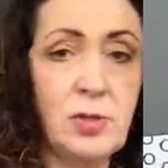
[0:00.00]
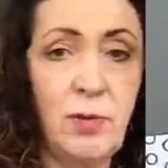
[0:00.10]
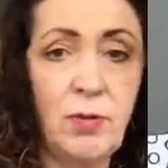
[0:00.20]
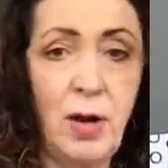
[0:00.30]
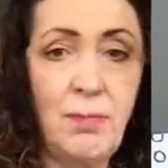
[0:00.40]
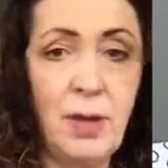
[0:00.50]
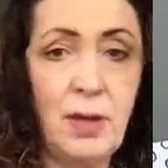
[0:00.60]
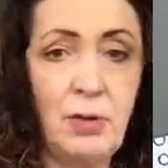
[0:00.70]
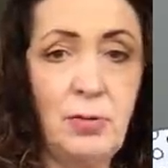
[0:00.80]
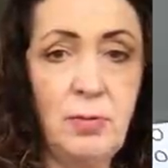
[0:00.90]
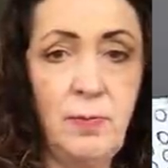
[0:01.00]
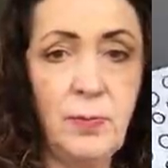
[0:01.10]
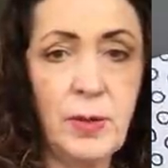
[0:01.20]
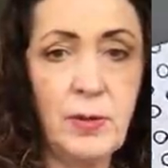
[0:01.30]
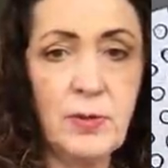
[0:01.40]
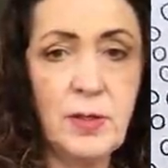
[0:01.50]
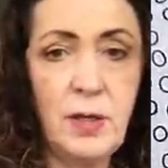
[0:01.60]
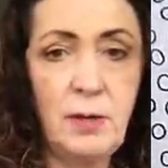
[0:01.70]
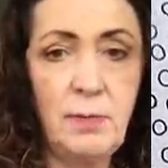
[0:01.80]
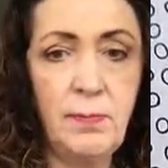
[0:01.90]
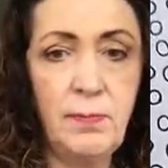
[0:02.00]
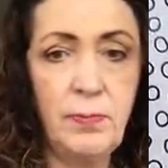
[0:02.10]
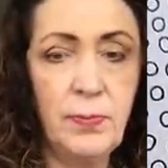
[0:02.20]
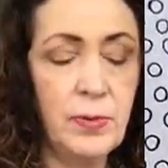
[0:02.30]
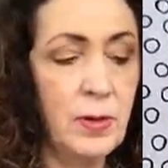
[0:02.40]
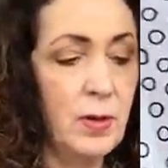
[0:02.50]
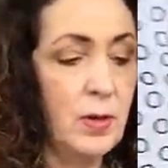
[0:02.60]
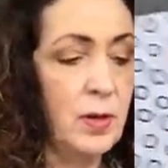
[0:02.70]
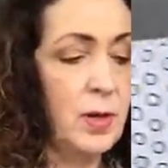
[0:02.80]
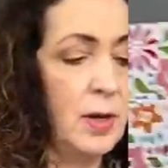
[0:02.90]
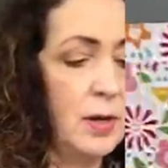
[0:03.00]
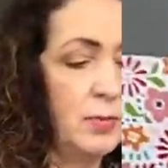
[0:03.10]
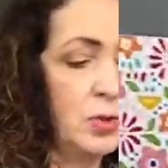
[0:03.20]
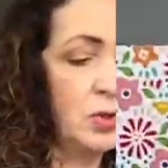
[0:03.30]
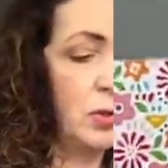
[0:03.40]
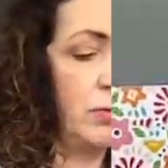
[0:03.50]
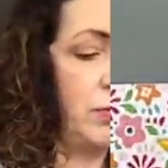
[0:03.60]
I've got my glue. Can you see it? And now we're just going to